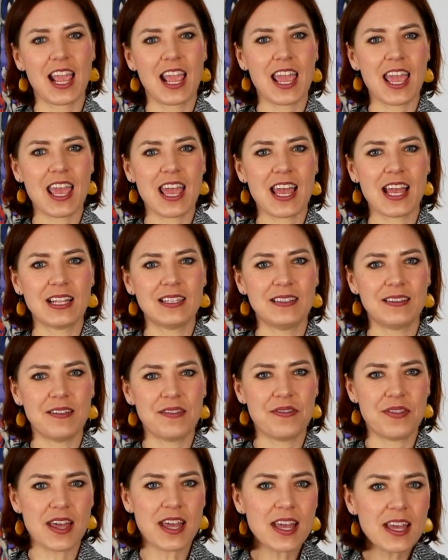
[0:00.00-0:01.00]
And
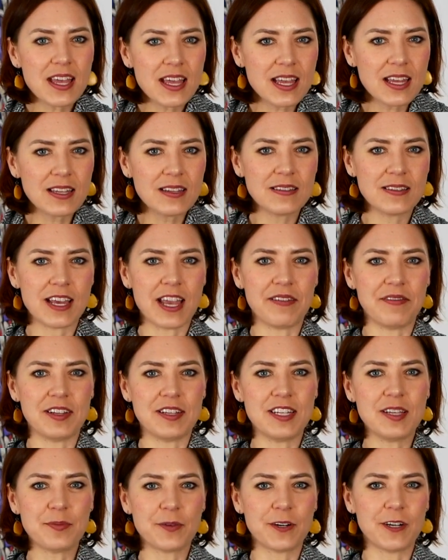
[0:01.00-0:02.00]
then diving
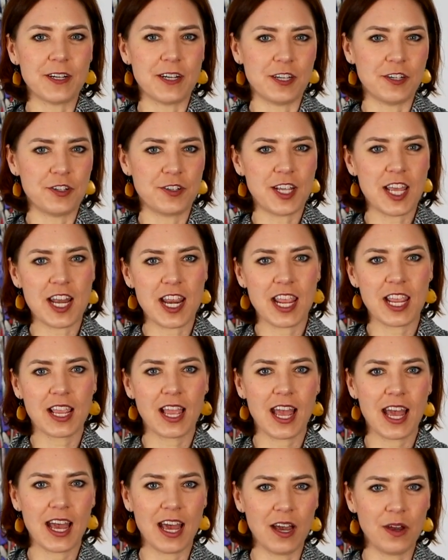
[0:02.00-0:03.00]
deeper and understanding
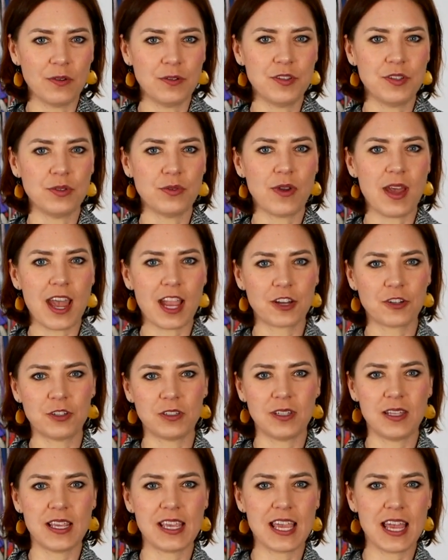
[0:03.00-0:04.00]
how to
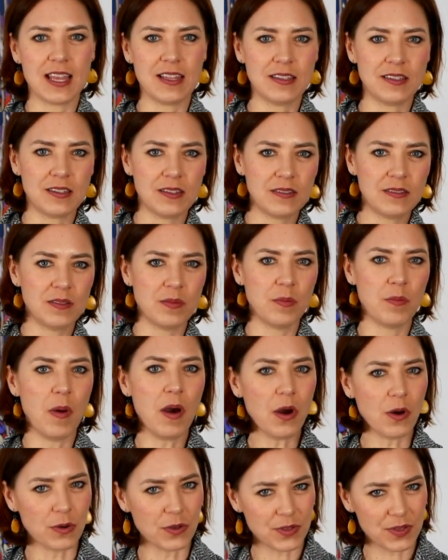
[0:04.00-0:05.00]
actually get the
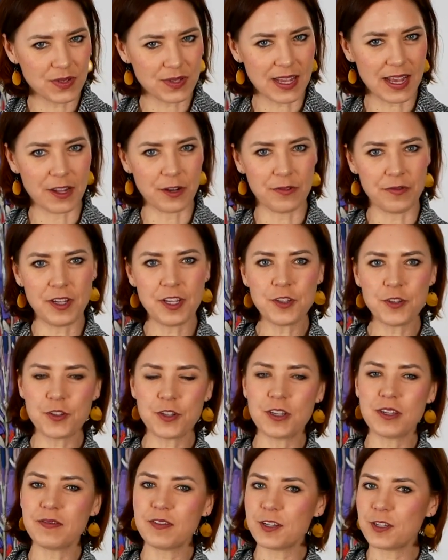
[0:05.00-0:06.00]
most out of each
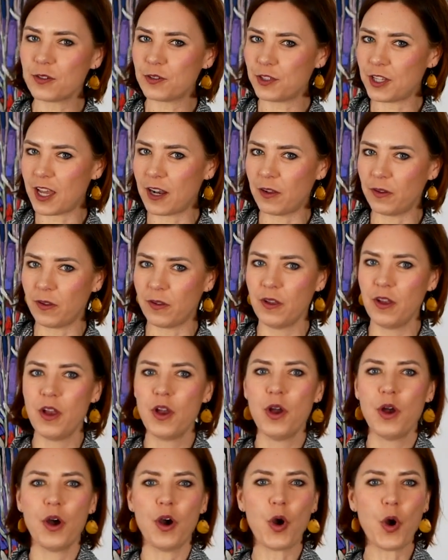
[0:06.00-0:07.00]
individual channel
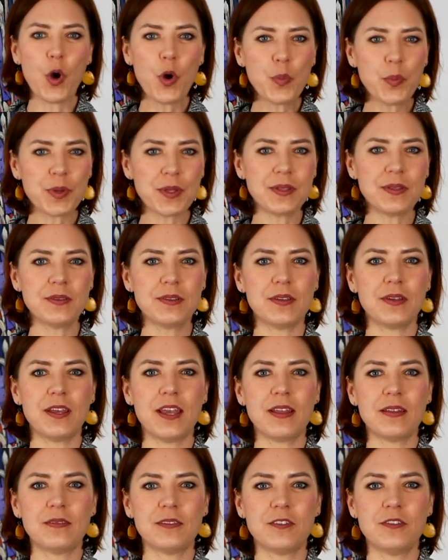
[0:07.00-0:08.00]
opened
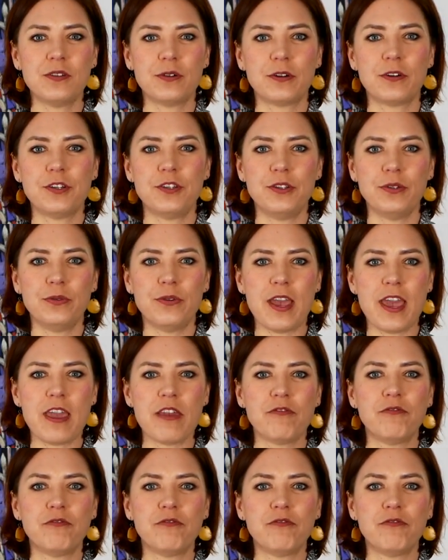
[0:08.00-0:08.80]
the door to a